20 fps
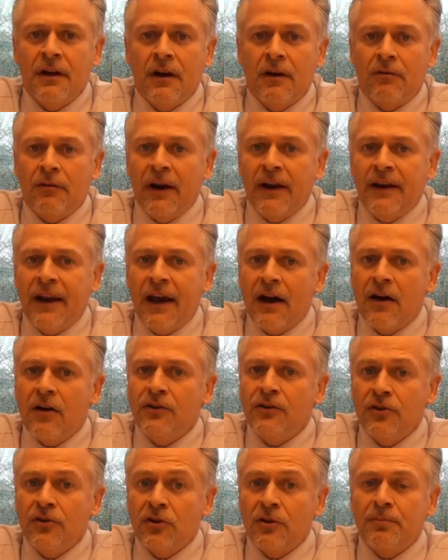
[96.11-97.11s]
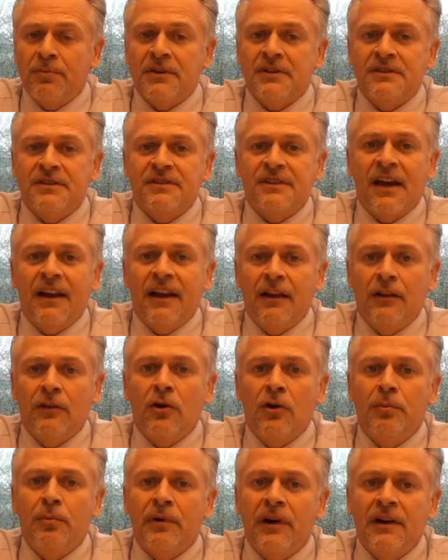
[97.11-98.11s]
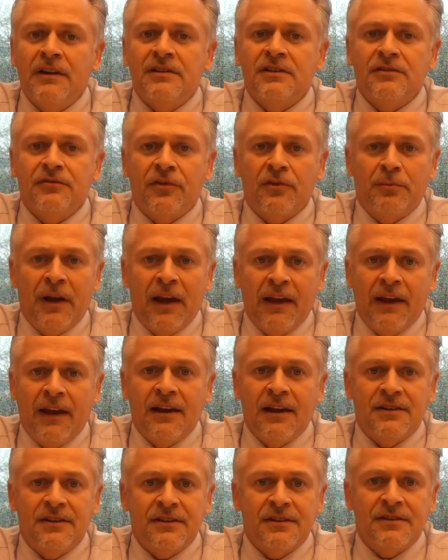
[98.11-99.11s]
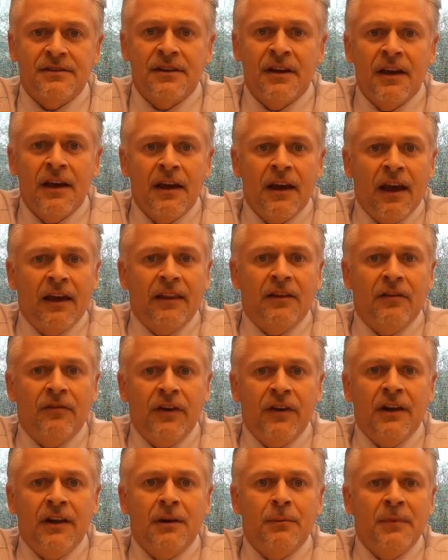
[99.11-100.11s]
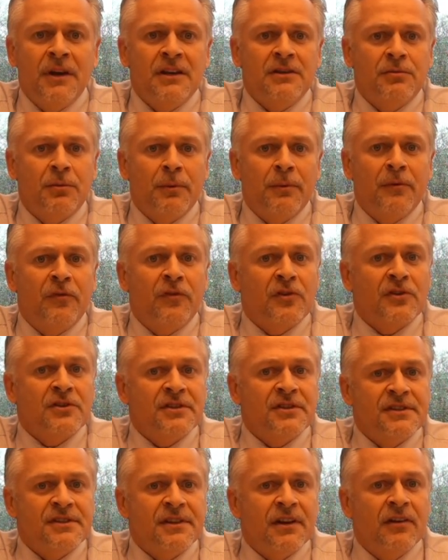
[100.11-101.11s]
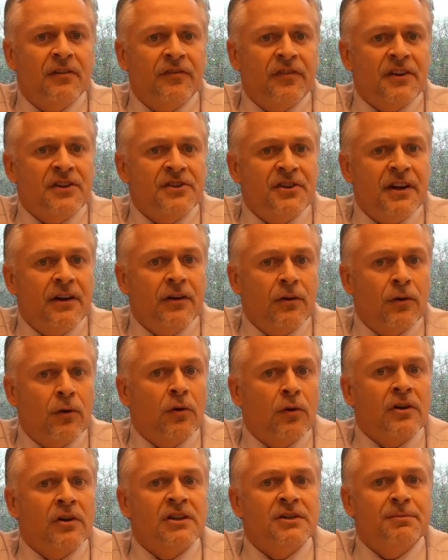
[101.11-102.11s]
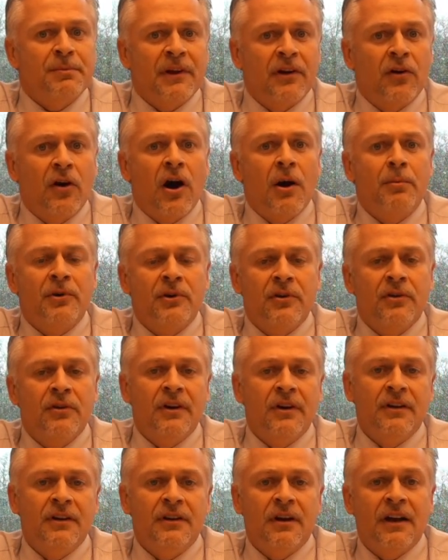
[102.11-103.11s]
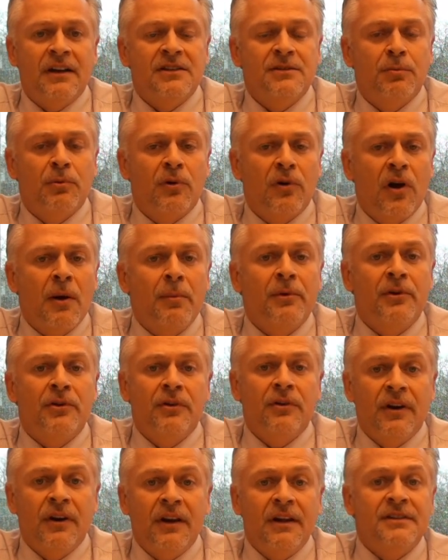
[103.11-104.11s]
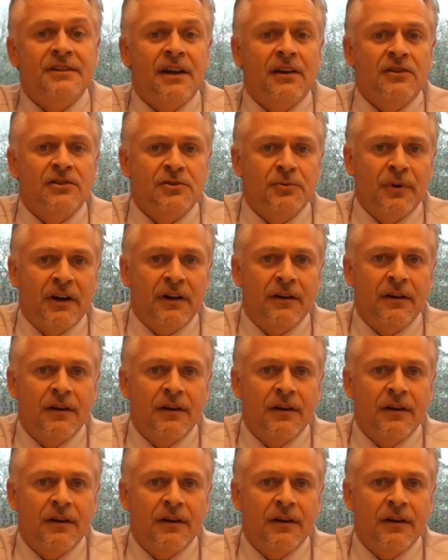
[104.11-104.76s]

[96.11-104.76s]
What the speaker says: Right now, Europe is setting low prices for Pangasius, and the Vietnamese will be forced to sell fish here or explore opportunities elsewhere.